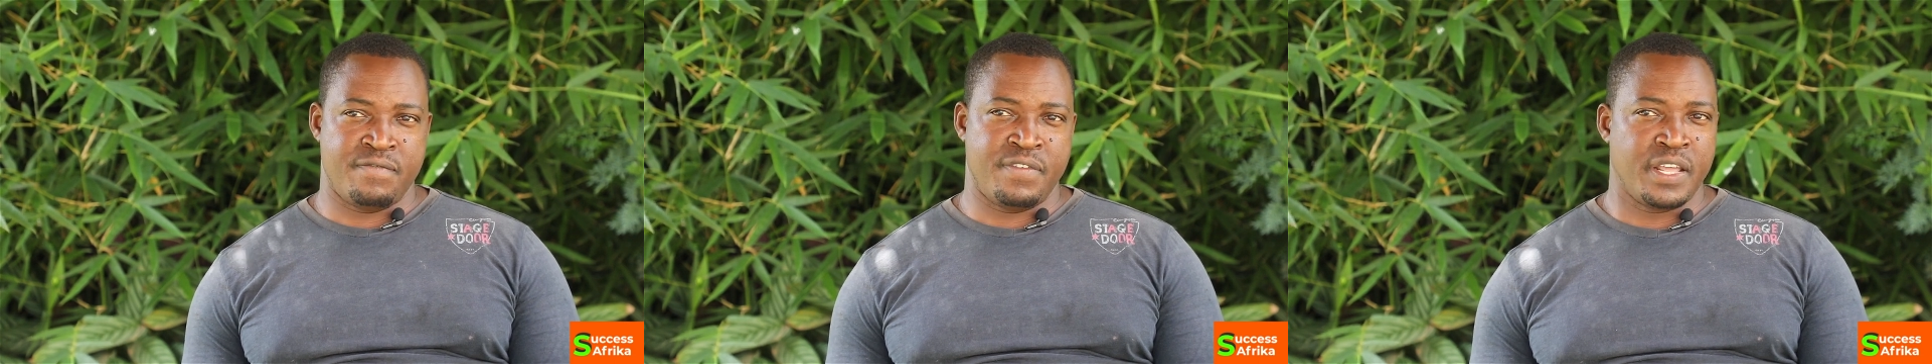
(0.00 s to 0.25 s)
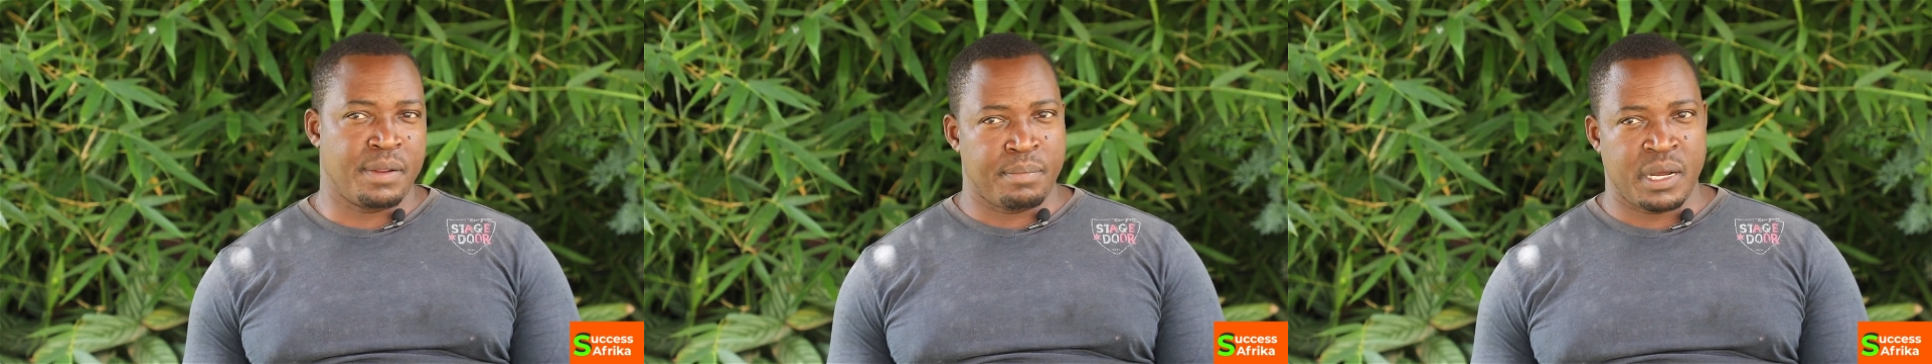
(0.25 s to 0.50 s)

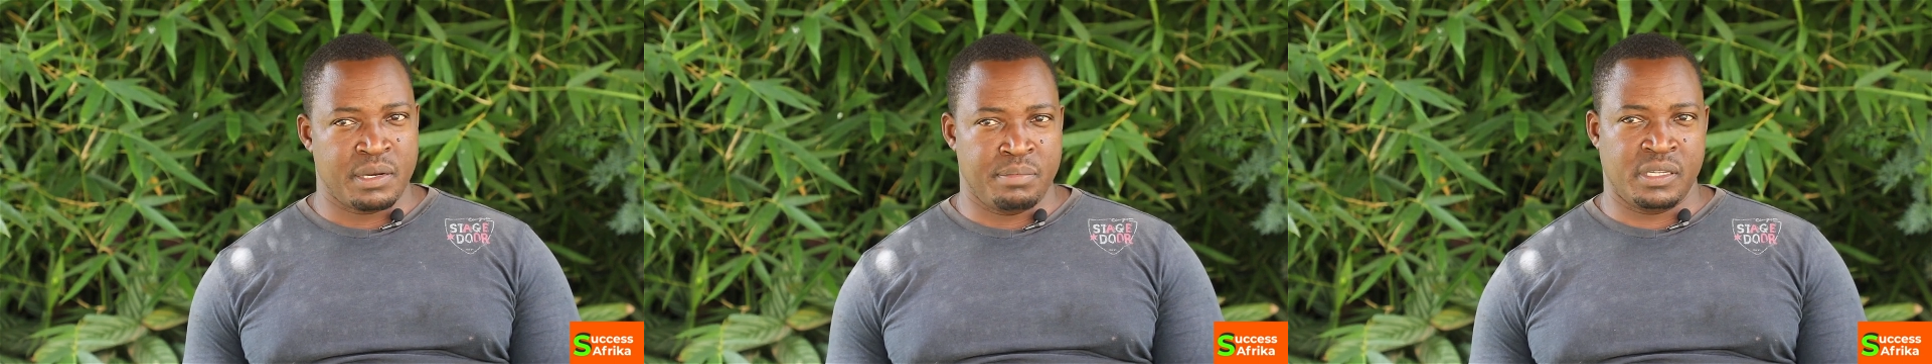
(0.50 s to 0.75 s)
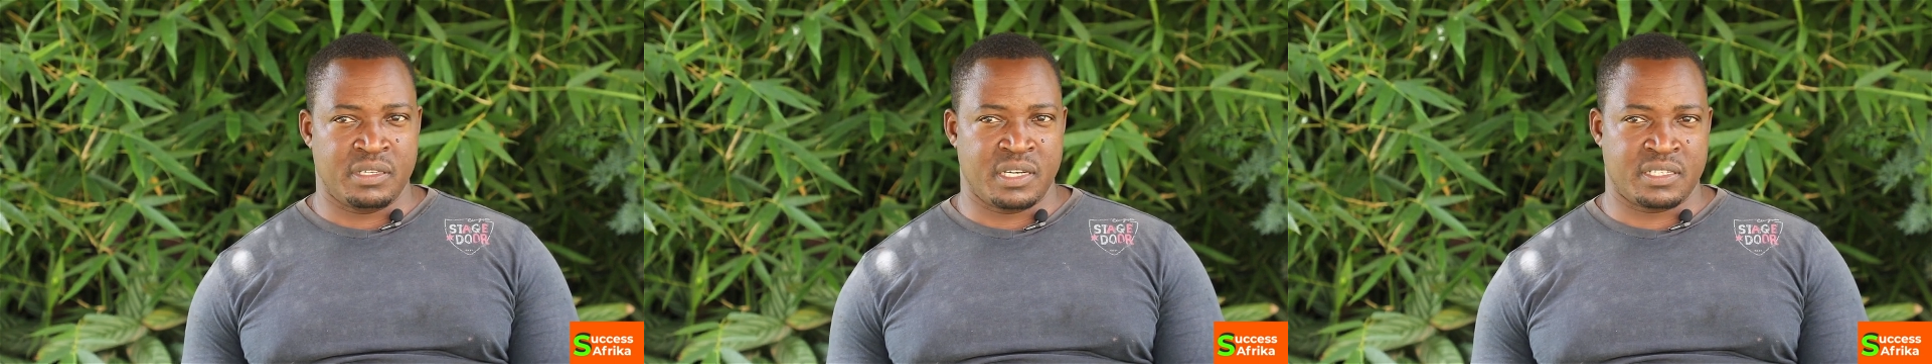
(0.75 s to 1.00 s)
very bad
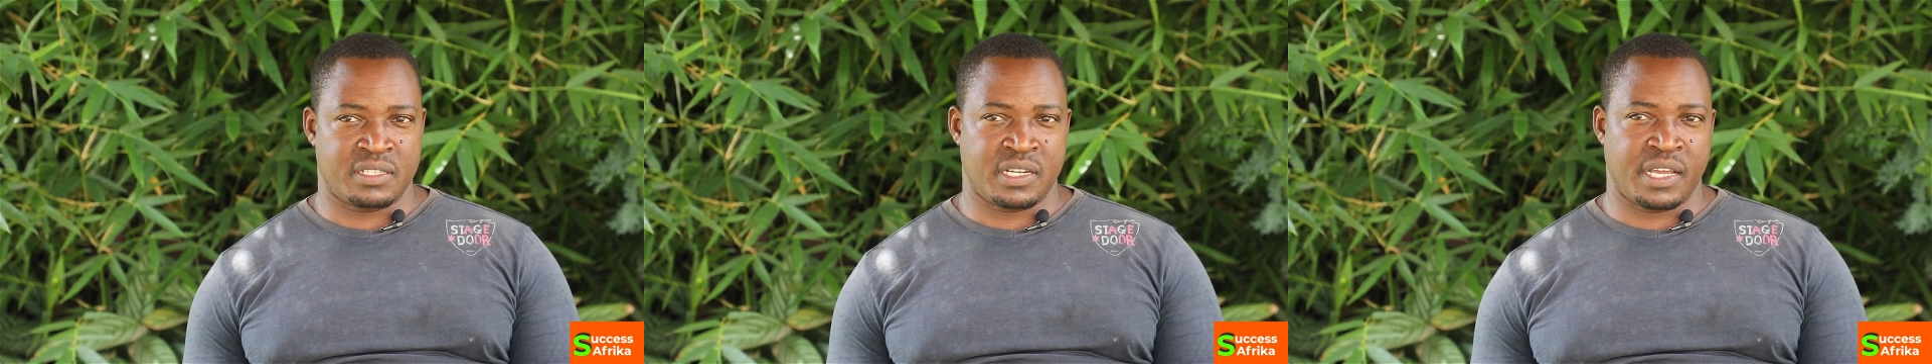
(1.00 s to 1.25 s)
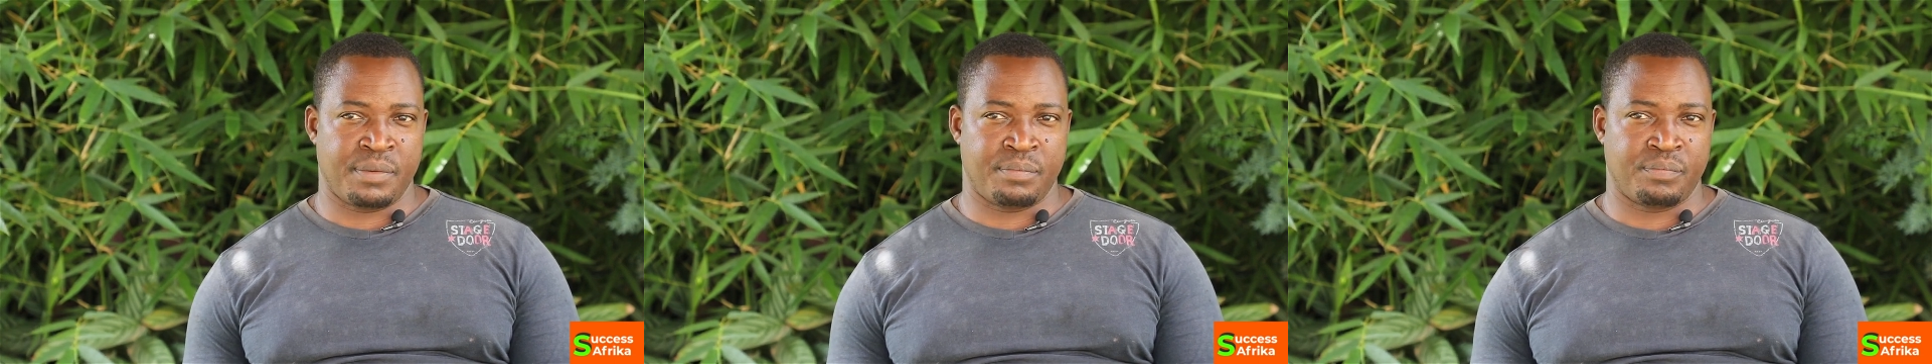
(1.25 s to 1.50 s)
business
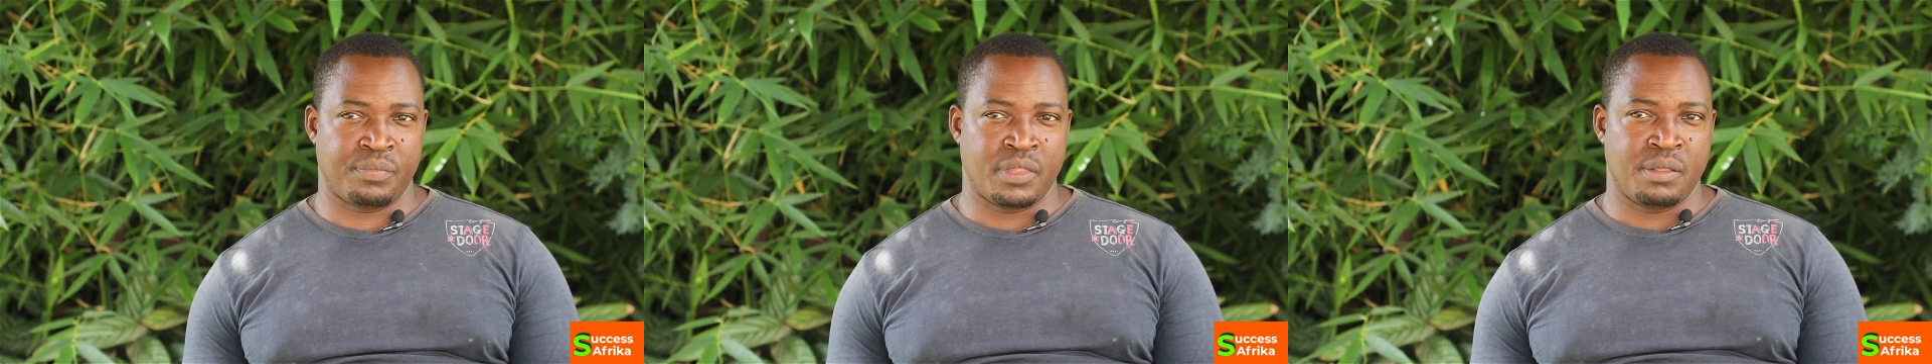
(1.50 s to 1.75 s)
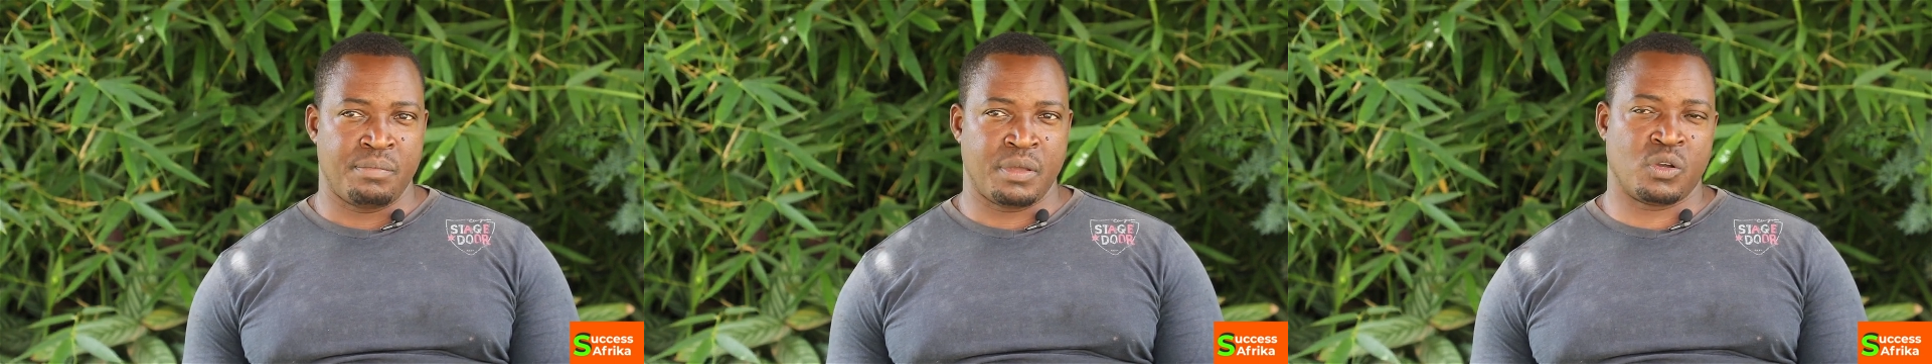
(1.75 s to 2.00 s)
time
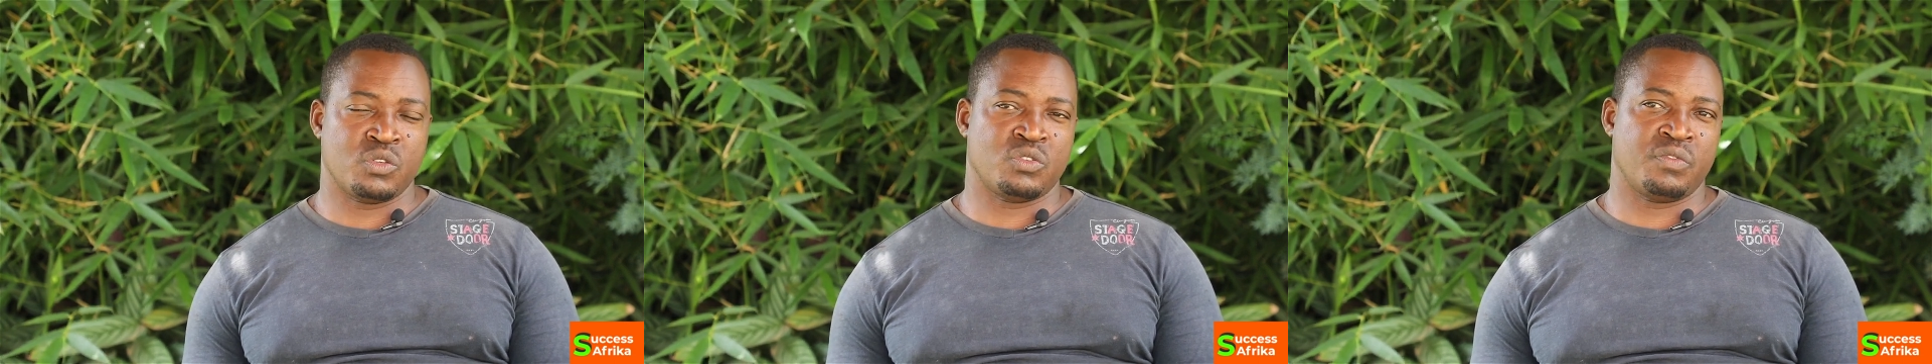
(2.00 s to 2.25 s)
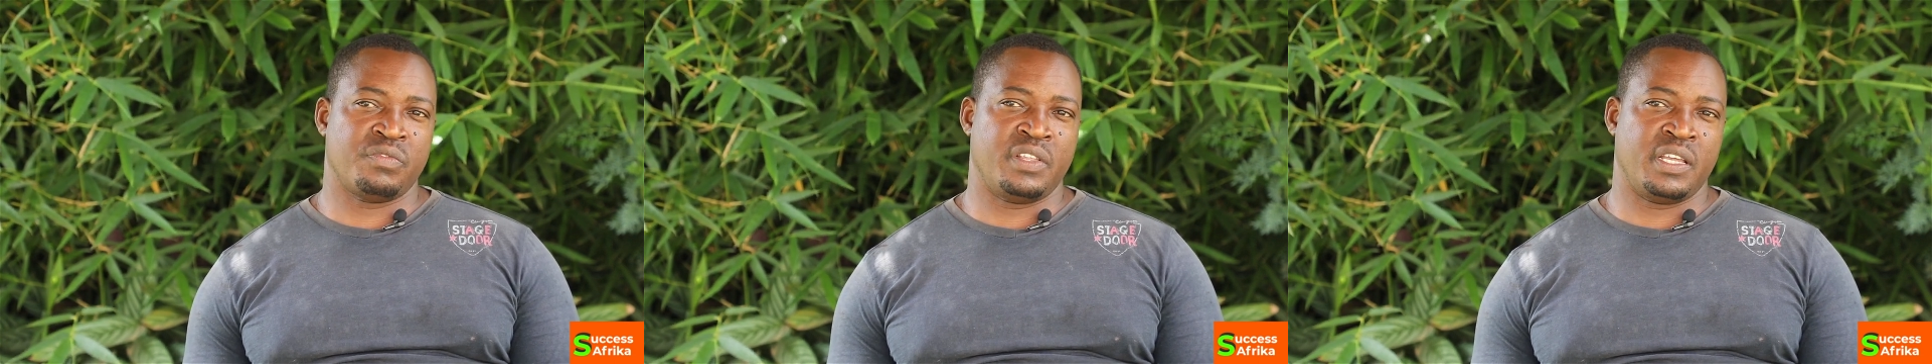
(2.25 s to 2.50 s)
because
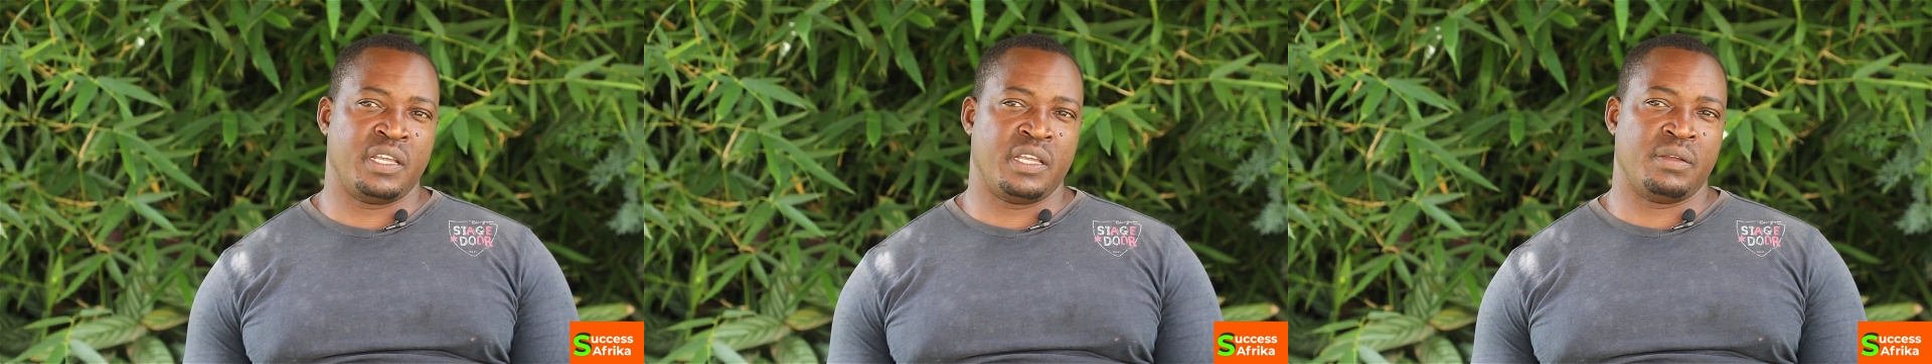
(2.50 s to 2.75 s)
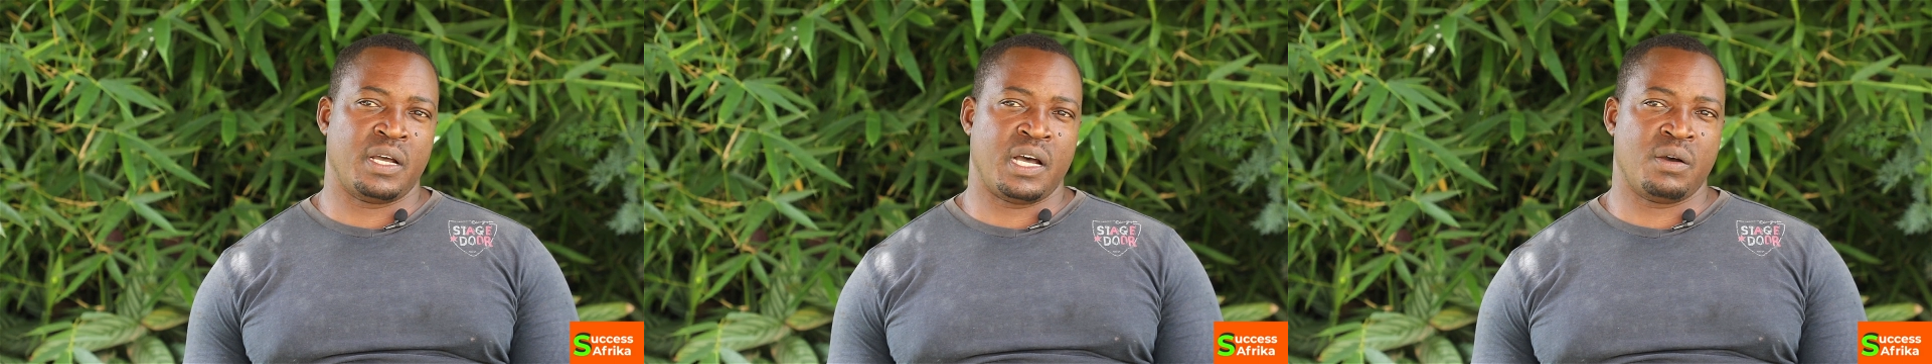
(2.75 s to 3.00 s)
of the